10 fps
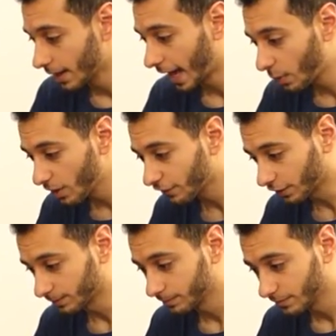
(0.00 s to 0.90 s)

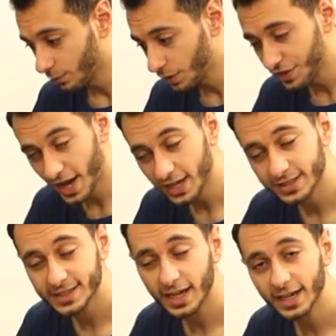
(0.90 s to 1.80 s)
However, with that
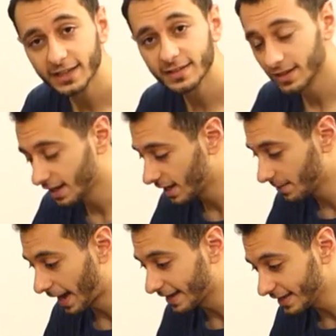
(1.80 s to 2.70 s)
aside,
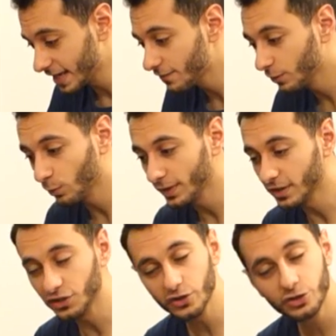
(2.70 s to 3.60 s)
and even with
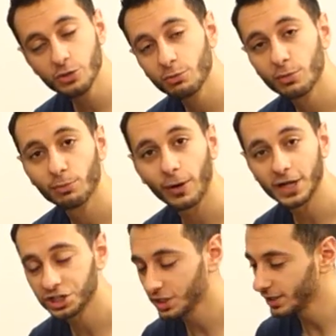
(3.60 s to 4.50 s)
the YouTube
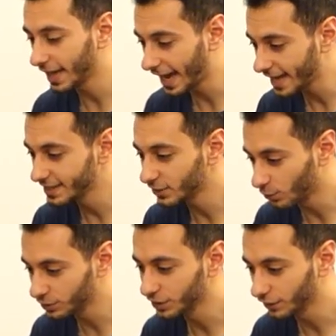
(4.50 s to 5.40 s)
compression and
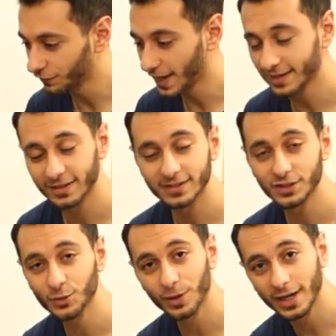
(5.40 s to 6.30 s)
also the fact that
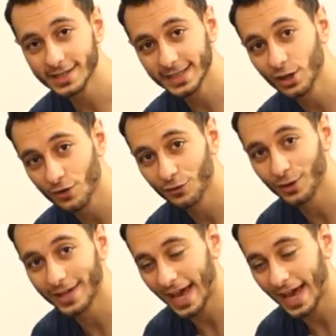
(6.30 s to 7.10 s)
you are listening over a